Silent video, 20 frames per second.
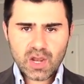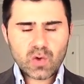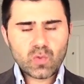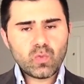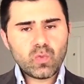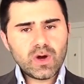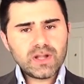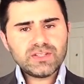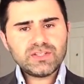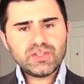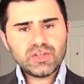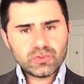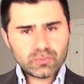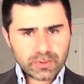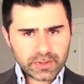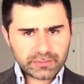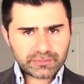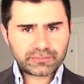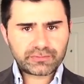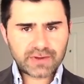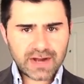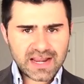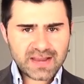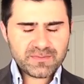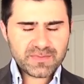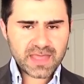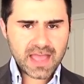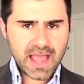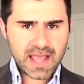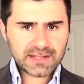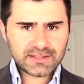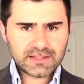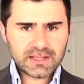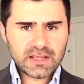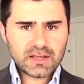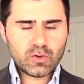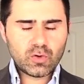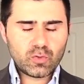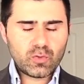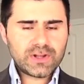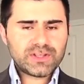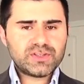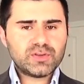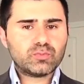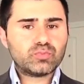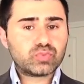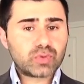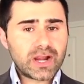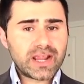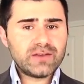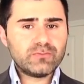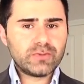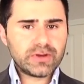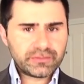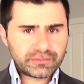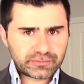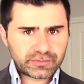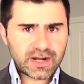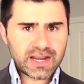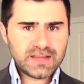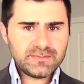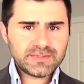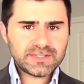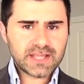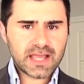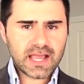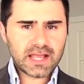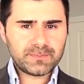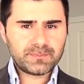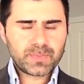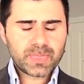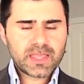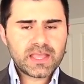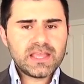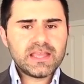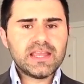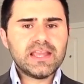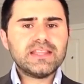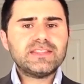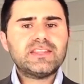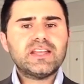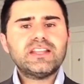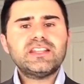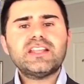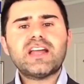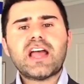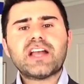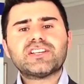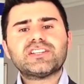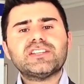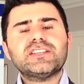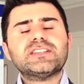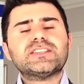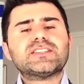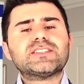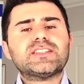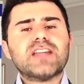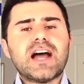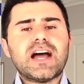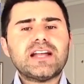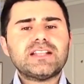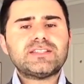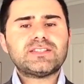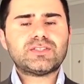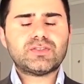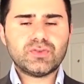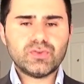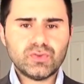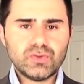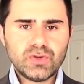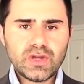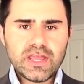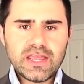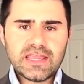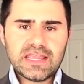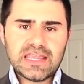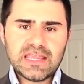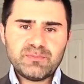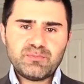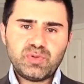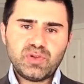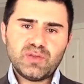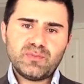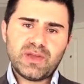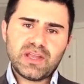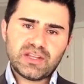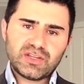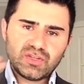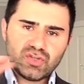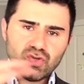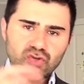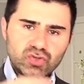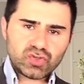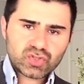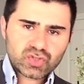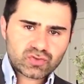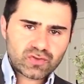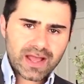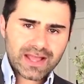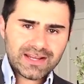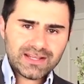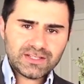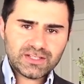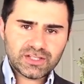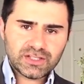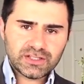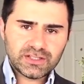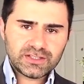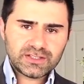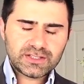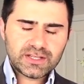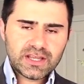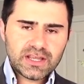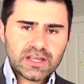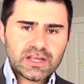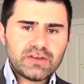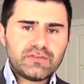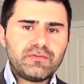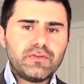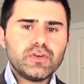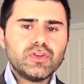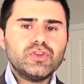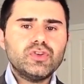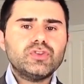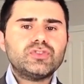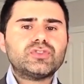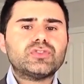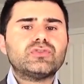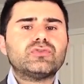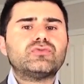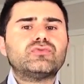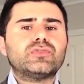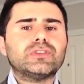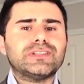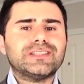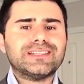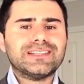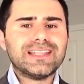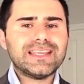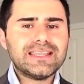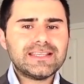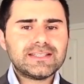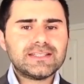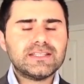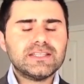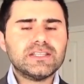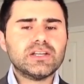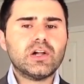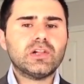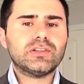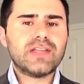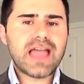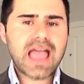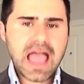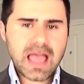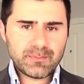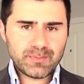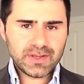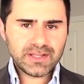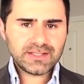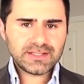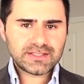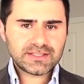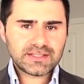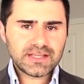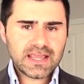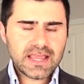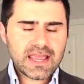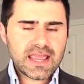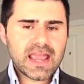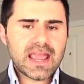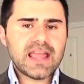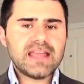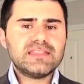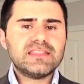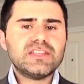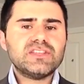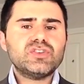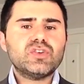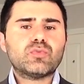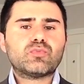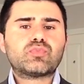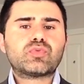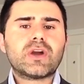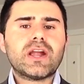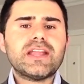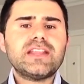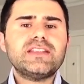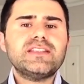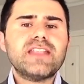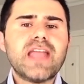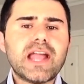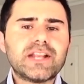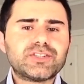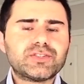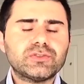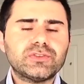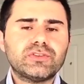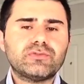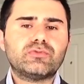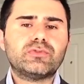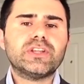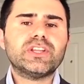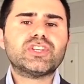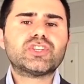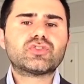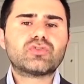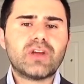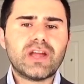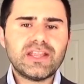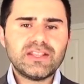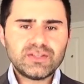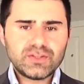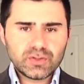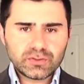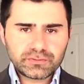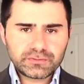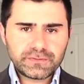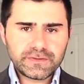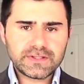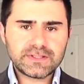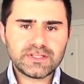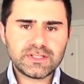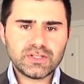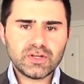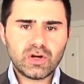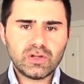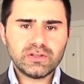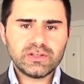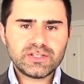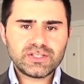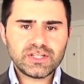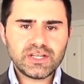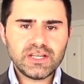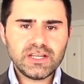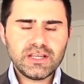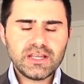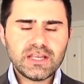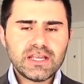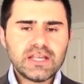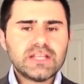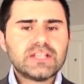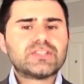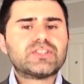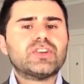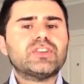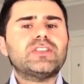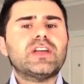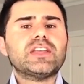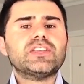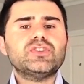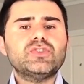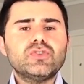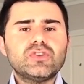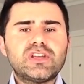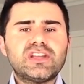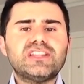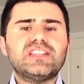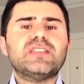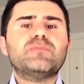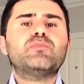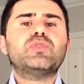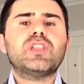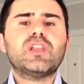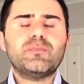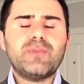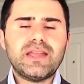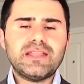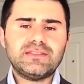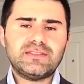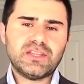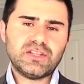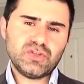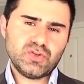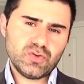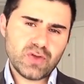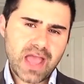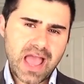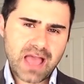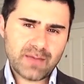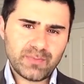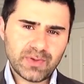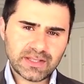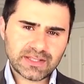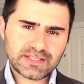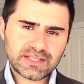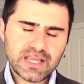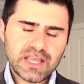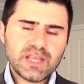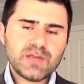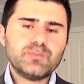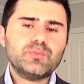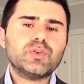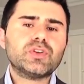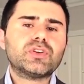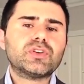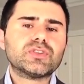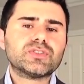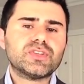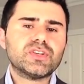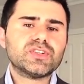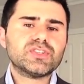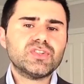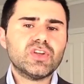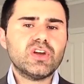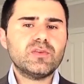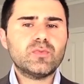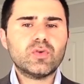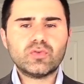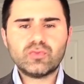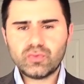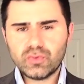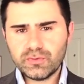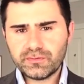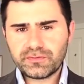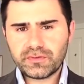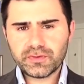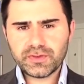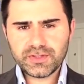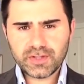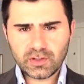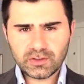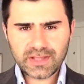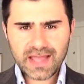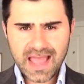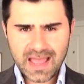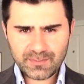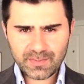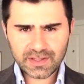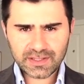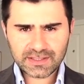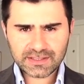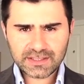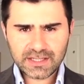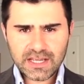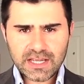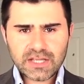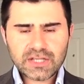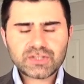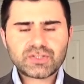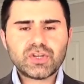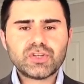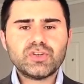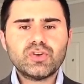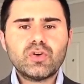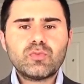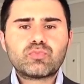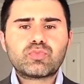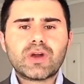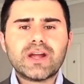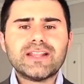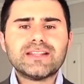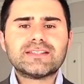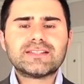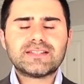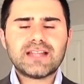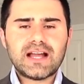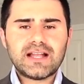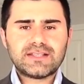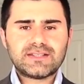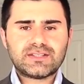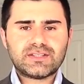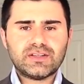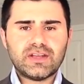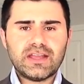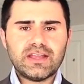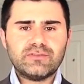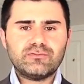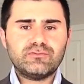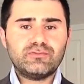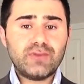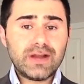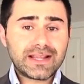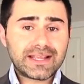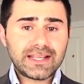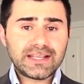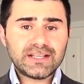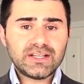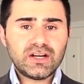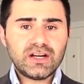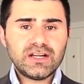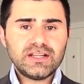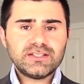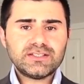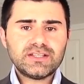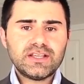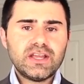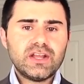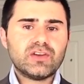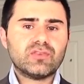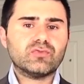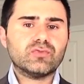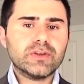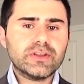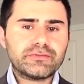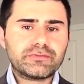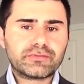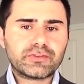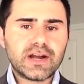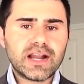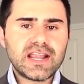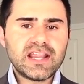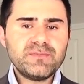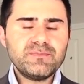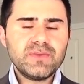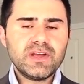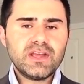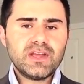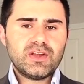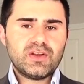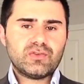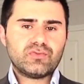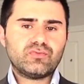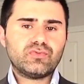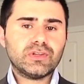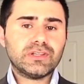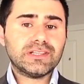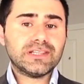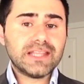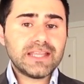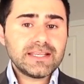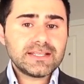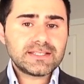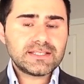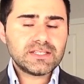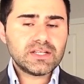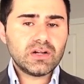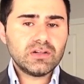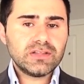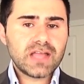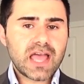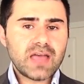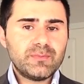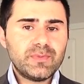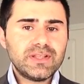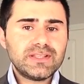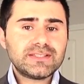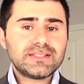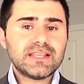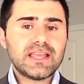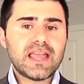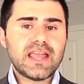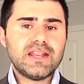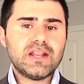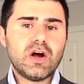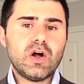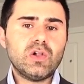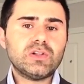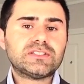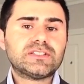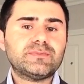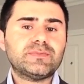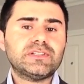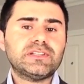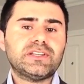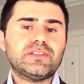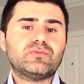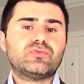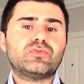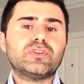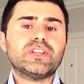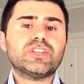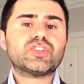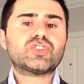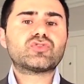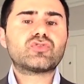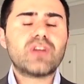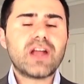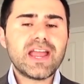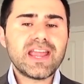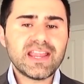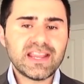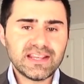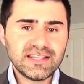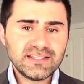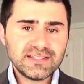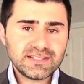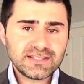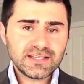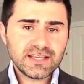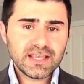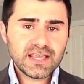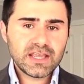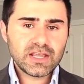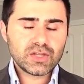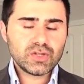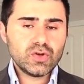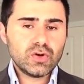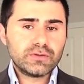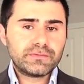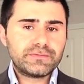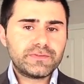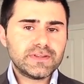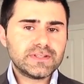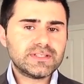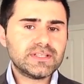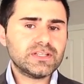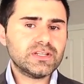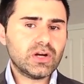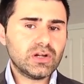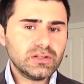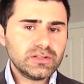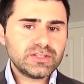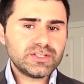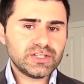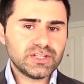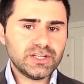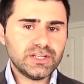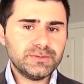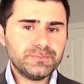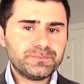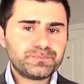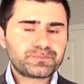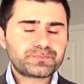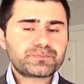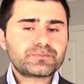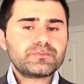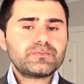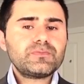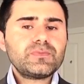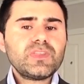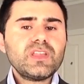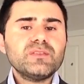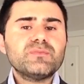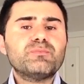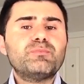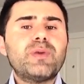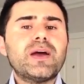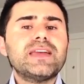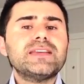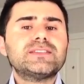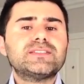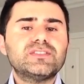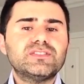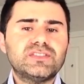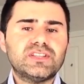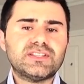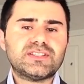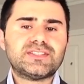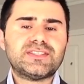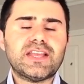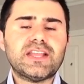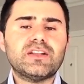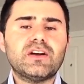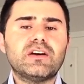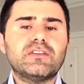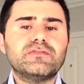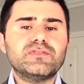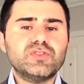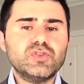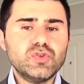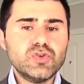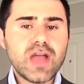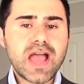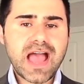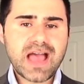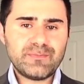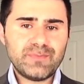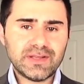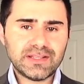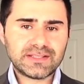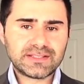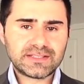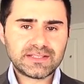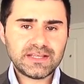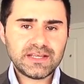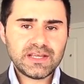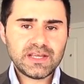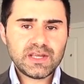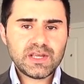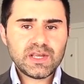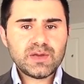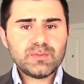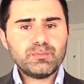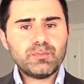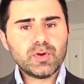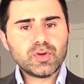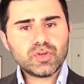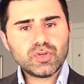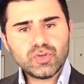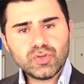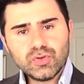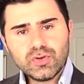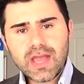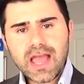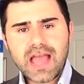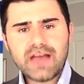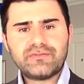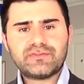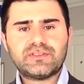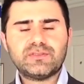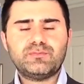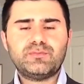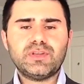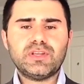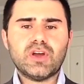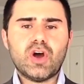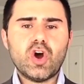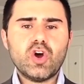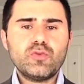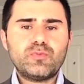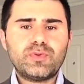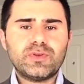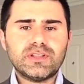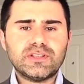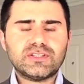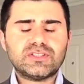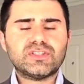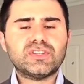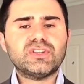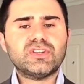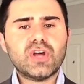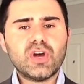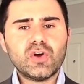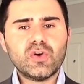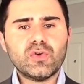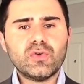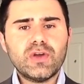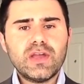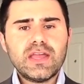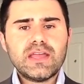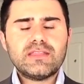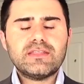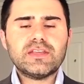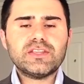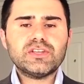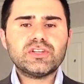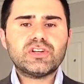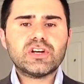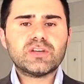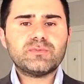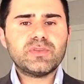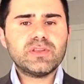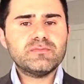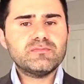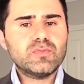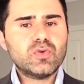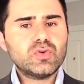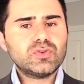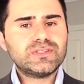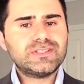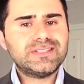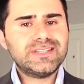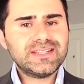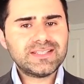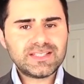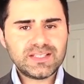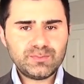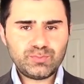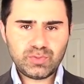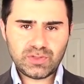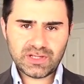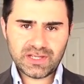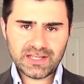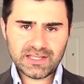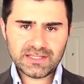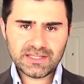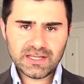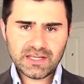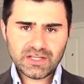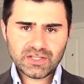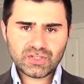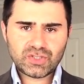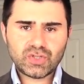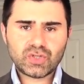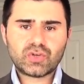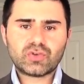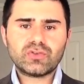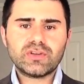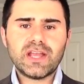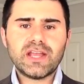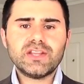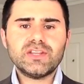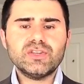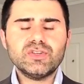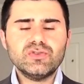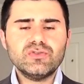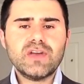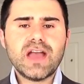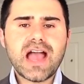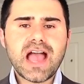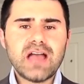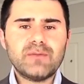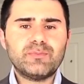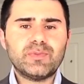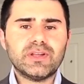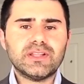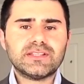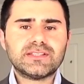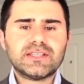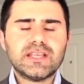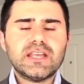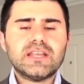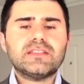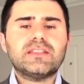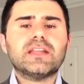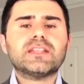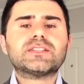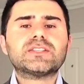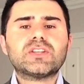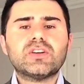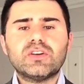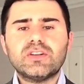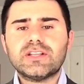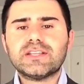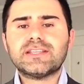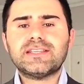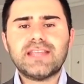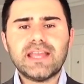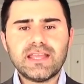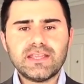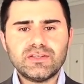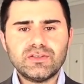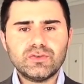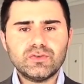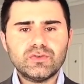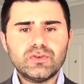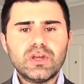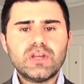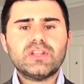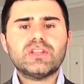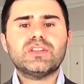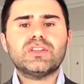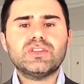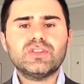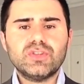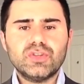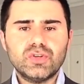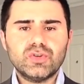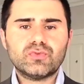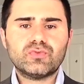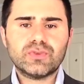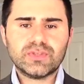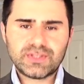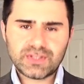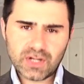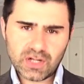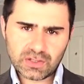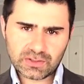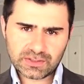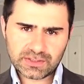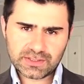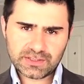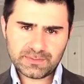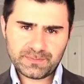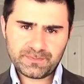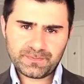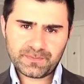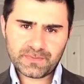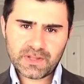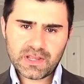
Once you reframe that, or once your brain reframes that, it then actually starts to implement new strategies for you to release the old habits, and then your brain naturally retrains your physiology so that you can implement the new habits because there's no more room for the old habits. So your brain starts to recognize, reframe, release the old habits, and ultimately retrains your physiology based on the set of new habits. But you have to be open to know that you've got to be more disciplined to create new habits that's going to get you new results.